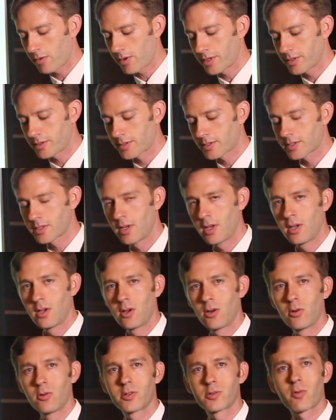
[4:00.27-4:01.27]
tyrants
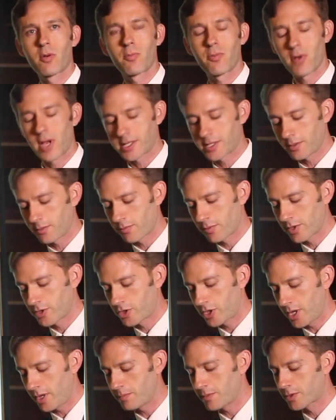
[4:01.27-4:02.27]
whose
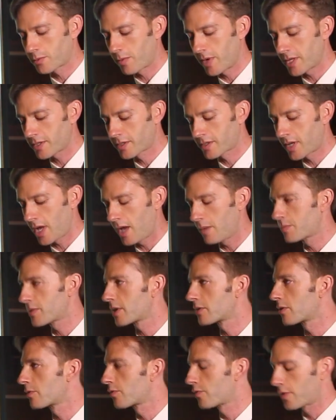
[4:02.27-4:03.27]
repressive regimes we
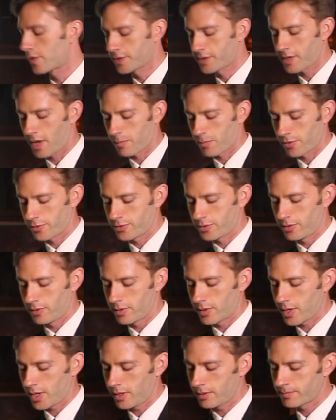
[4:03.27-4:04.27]
escaped at the first
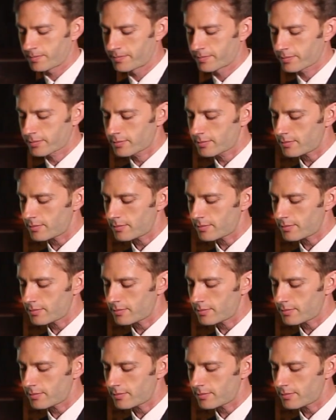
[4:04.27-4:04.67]
opportunity?